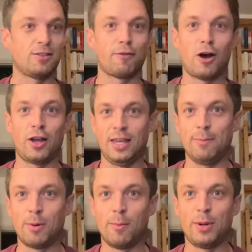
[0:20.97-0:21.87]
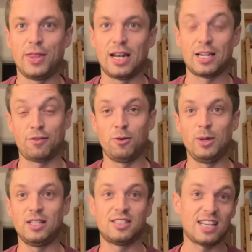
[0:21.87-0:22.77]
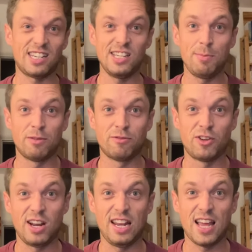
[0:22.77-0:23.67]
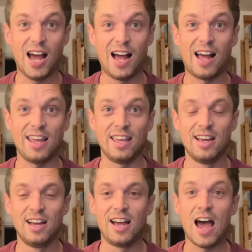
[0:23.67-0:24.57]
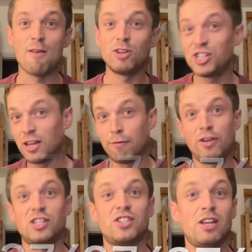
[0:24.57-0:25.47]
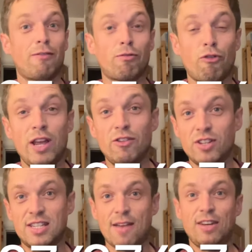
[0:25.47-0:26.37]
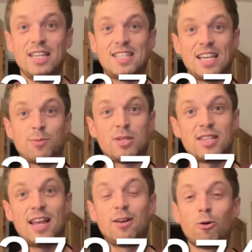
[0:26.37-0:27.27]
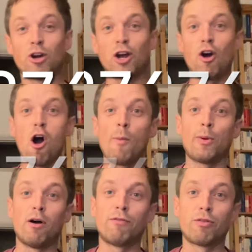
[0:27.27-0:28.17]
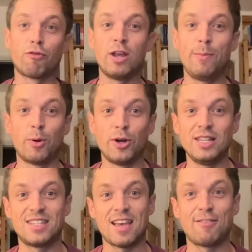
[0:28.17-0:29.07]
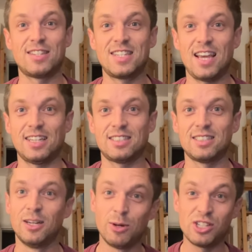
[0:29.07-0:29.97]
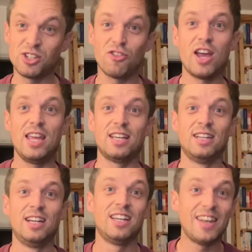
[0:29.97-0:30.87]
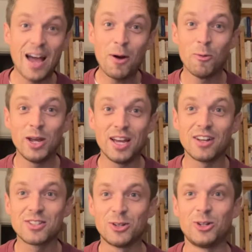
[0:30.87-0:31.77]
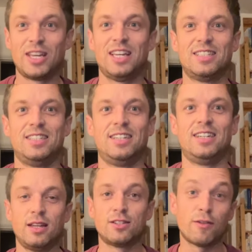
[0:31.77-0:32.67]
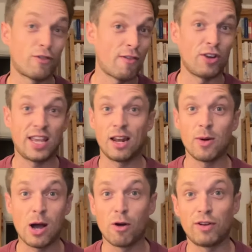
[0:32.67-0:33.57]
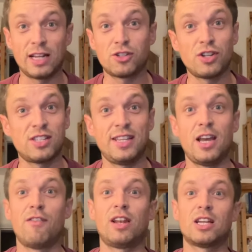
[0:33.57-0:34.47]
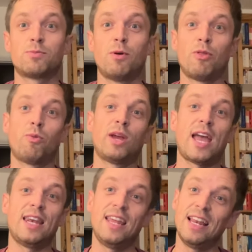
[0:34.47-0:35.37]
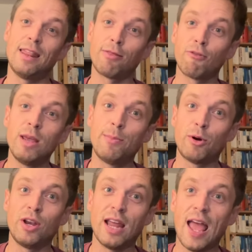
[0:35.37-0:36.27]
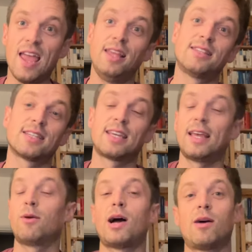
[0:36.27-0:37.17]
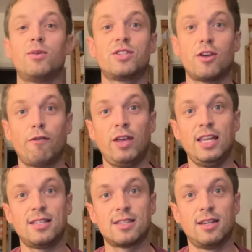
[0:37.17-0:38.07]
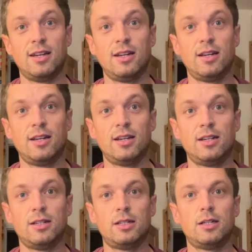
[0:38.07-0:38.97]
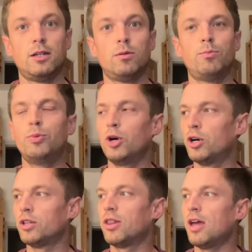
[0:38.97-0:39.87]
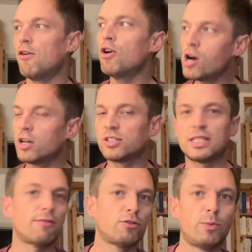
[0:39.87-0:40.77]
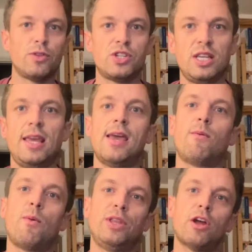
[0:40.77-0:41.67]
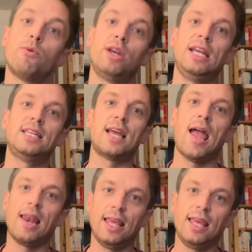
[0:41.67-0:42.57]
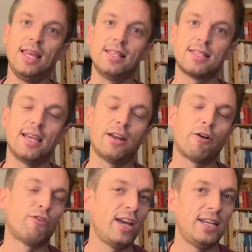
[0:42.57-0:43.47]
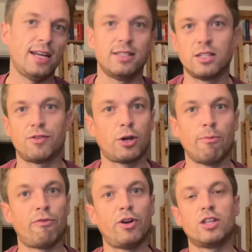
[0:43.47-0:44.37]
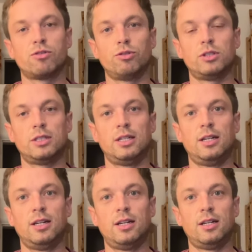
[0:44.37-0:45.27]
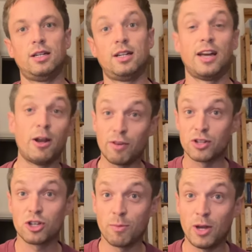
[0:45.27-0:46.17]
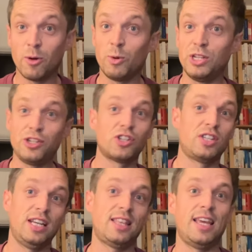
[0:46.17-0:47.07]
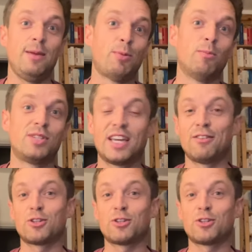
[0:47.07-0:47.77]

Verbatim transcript: of our heat pump in the last few weeks has actually been really high, averaging an efficiency of three hundred seventy-six percent or a C O P of three point seven six, which is great. Now we are talking. So for every kilowatt hour of electricity over the last month, we're getting nearly three point eight kilowatt hours of heat. But there are several months a year where we don't need any heat in our radiators for comfort at all. And over the summer, we just need the heat pump to give us